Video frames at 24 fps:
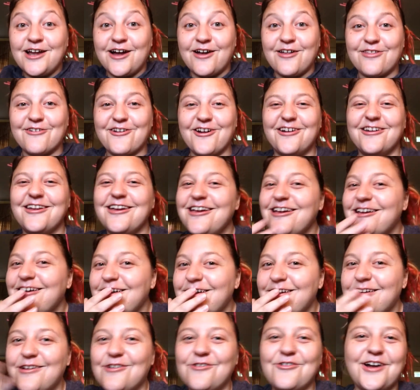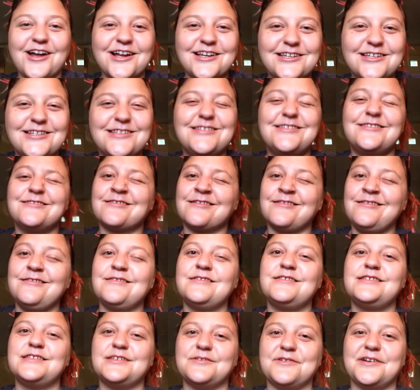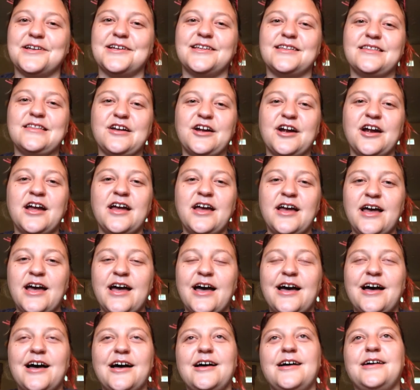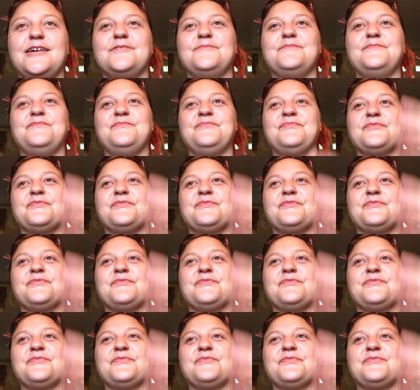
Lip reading: out of the ground, erected, see what I did there, out